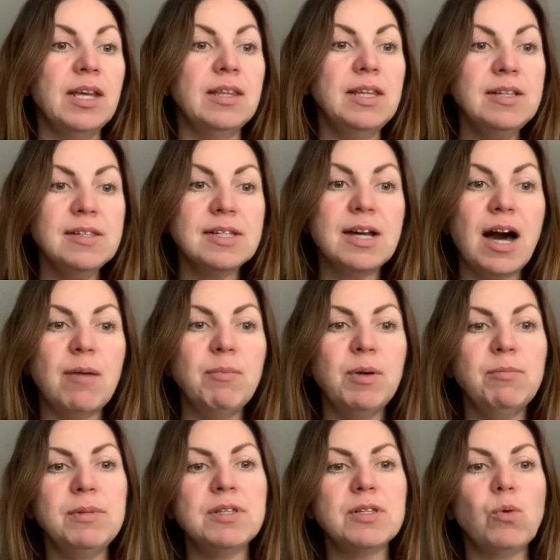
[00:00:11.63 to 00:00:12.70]
This gum,
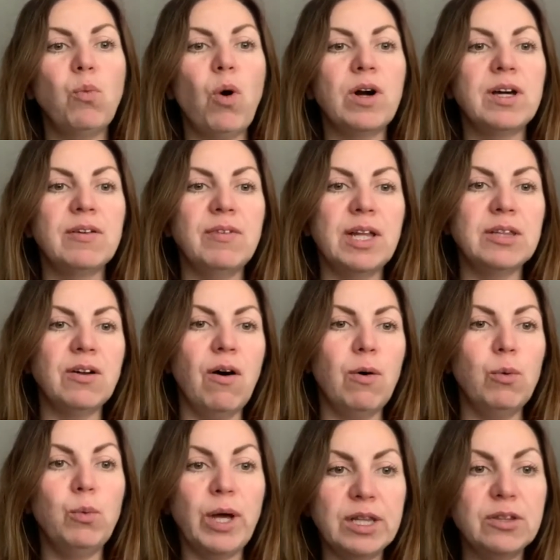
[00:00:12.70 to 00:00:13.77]
Mr. Wonka
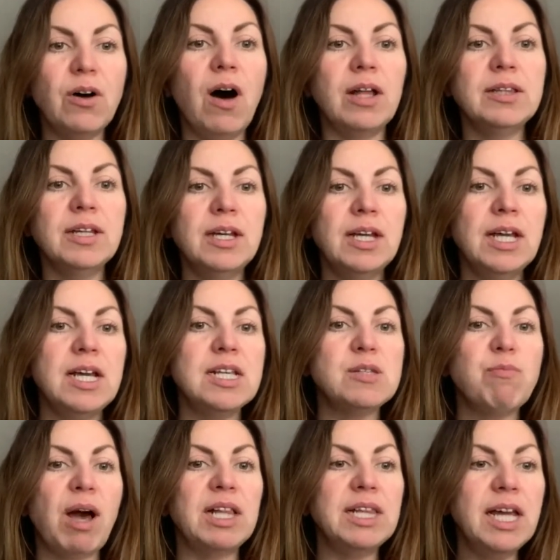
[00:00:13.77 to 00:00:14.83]
went on, is
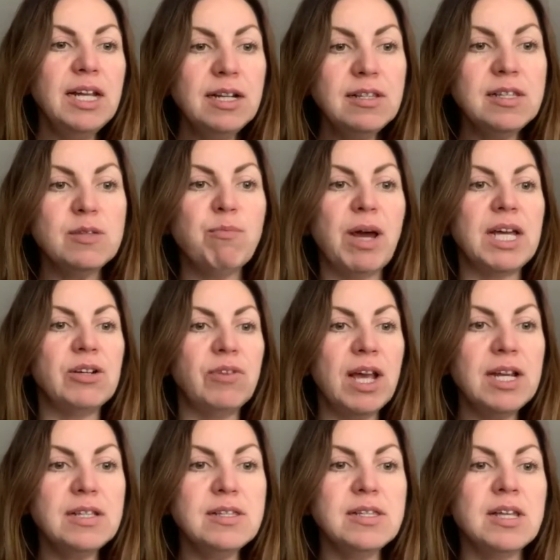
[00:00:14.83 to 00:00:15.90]
my latest, my
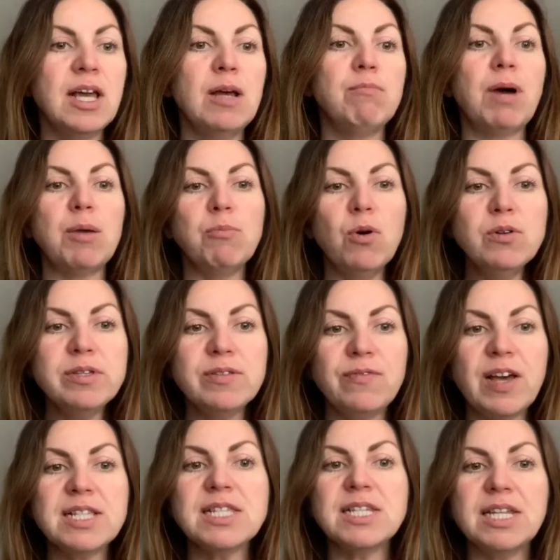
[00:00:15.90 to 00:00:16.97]
greatest, my most
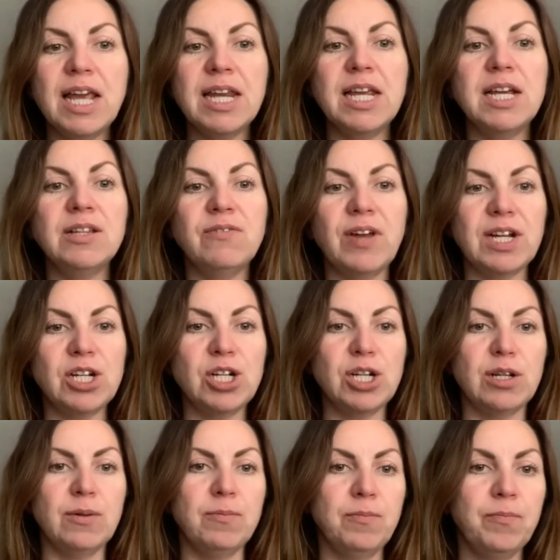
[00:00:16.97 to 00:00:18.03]
fascinating
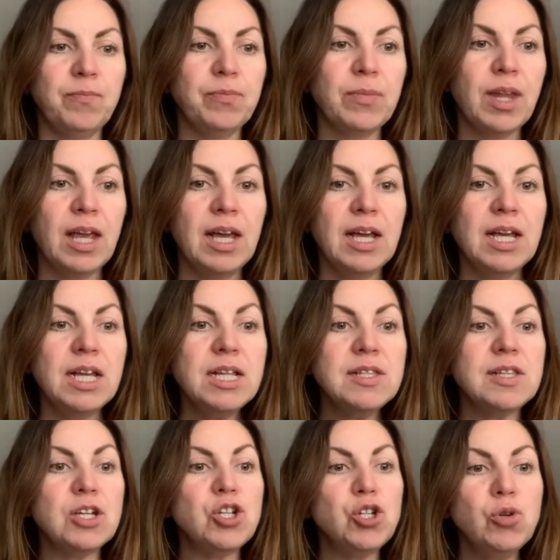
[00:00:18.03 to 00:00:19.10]
invention. It's
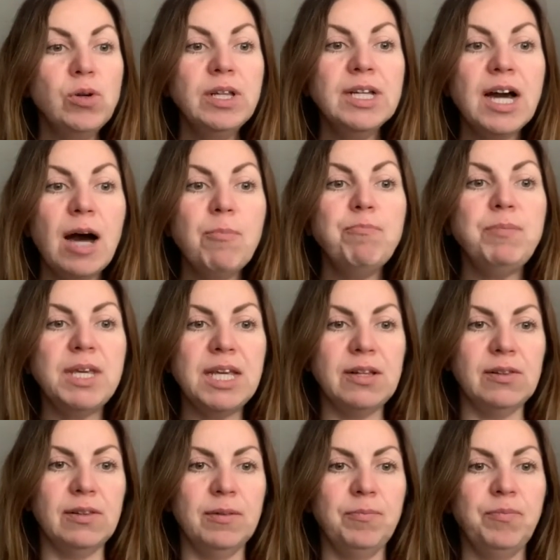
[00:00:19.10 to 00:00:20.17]
a chewing gum
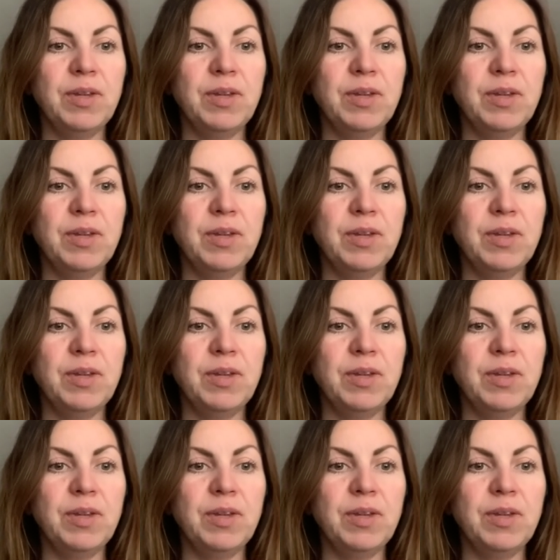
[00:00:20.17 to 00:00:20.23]
meal.